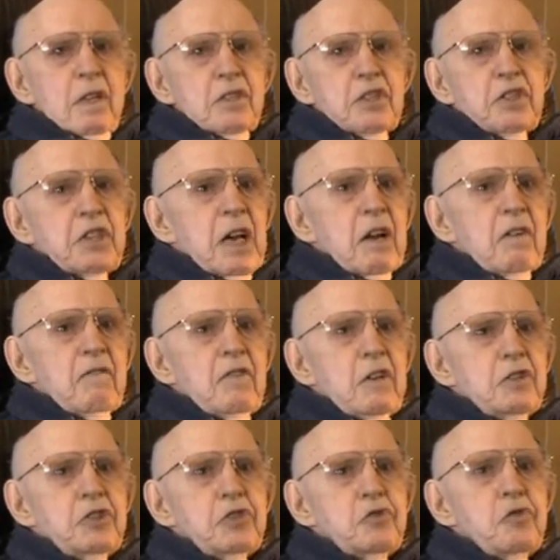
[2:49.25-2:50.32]
set of
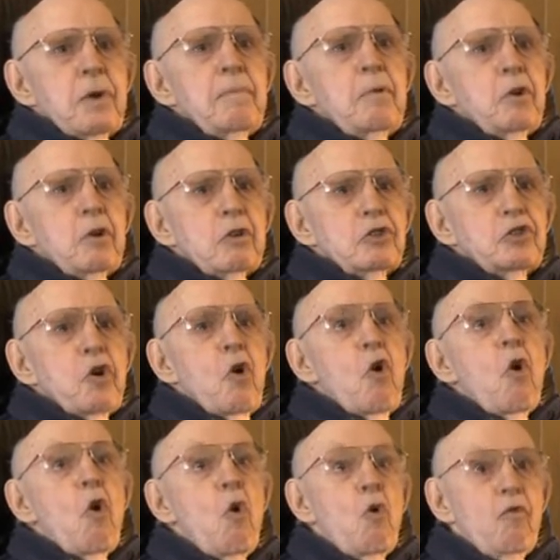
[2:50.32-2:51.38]
distributors
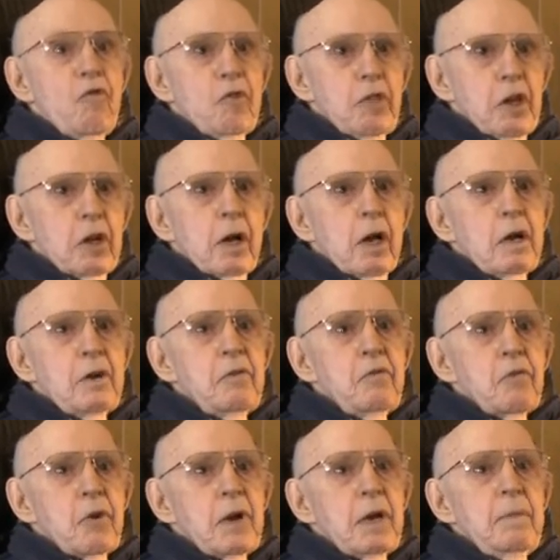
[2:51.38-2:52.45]
over the
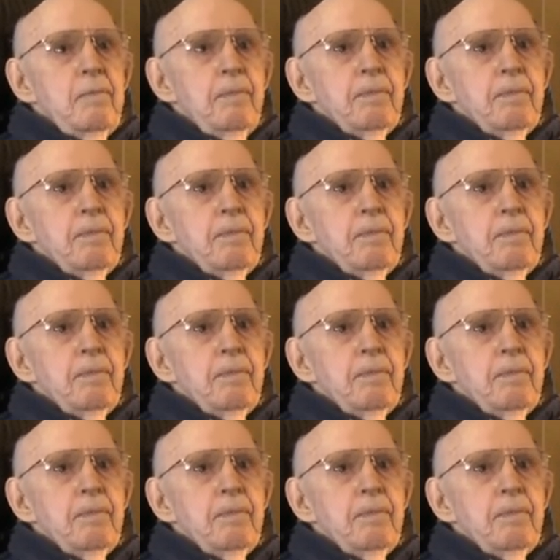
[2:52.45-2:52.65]
country.